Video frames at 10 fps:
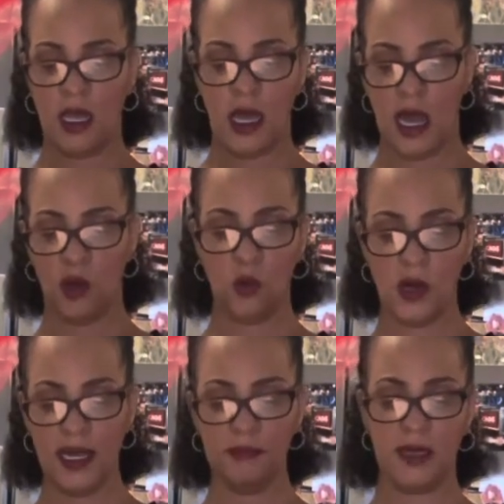I
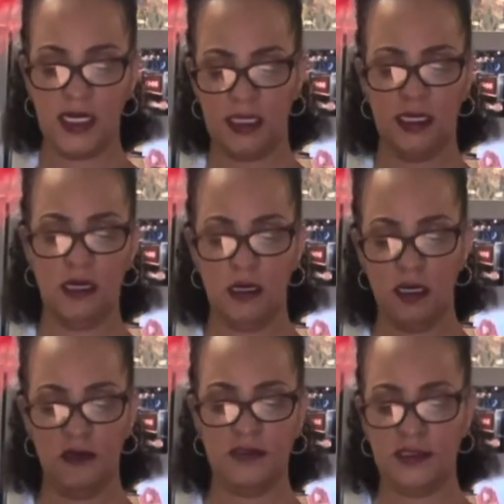wet my
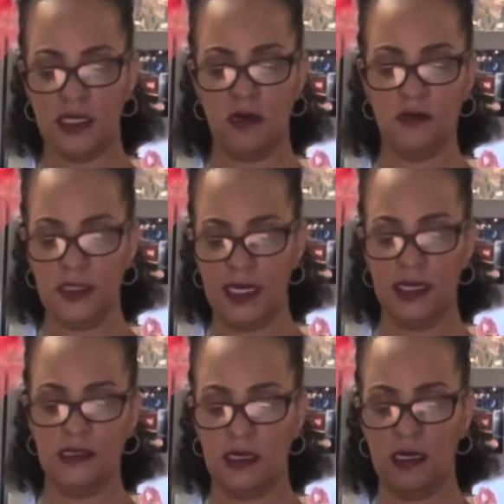glove so
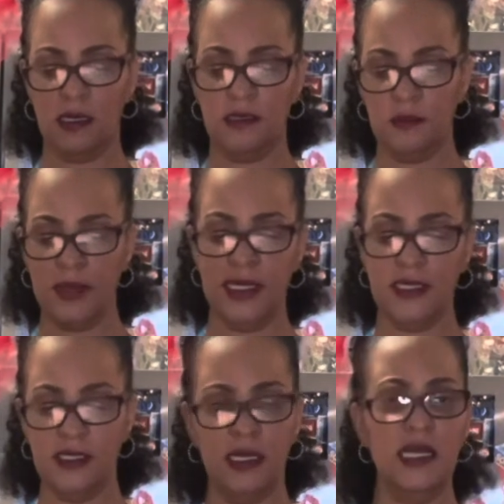that it'll make
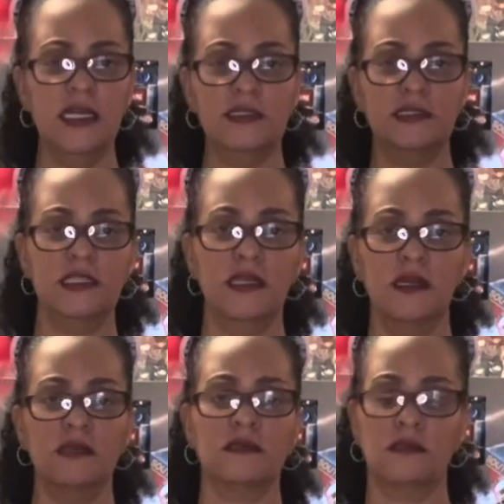it
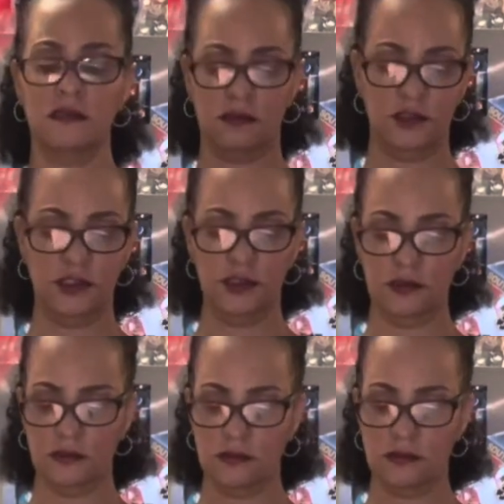easier to
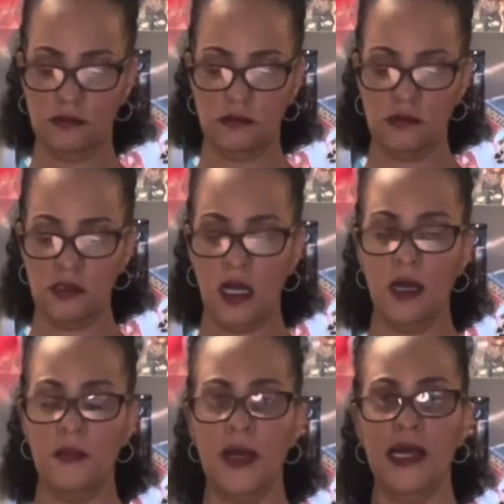
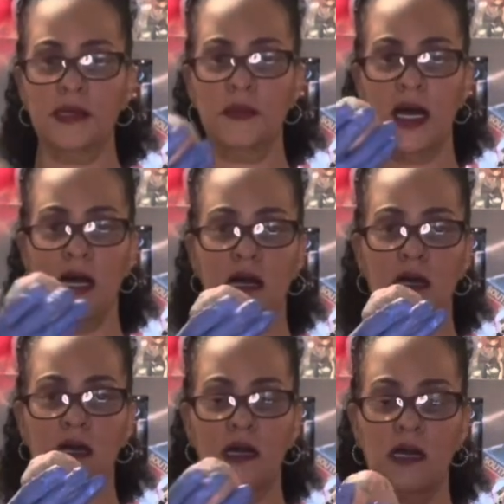make my
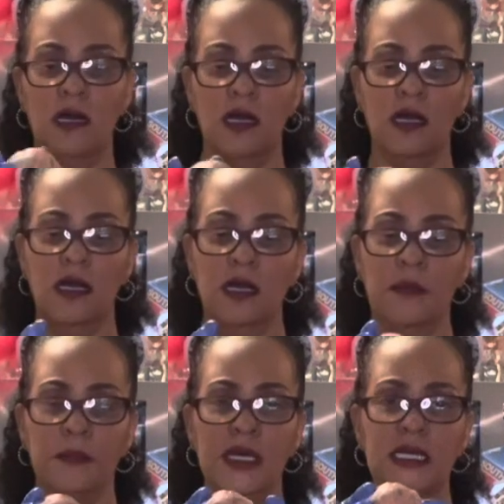
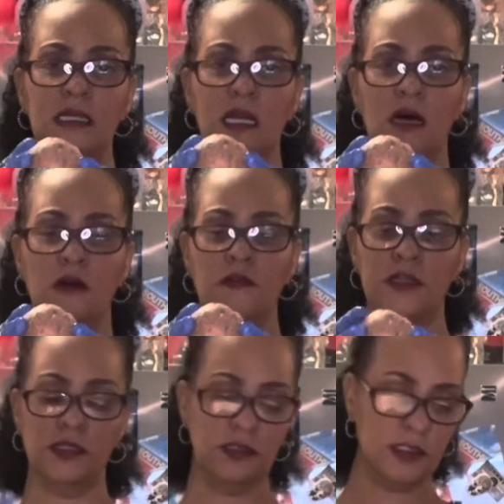meatloaf
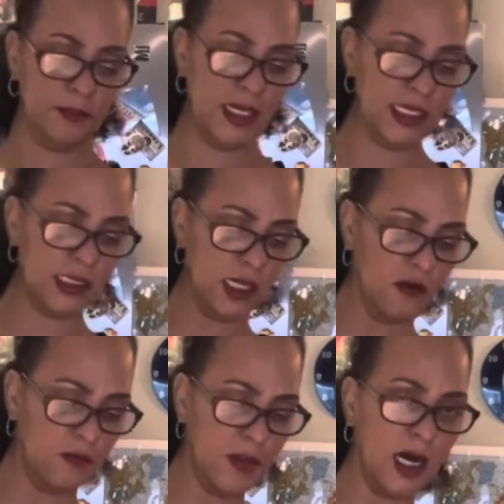into
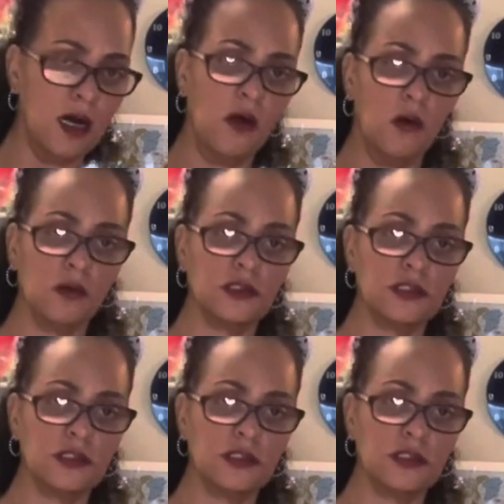meatloaf balls.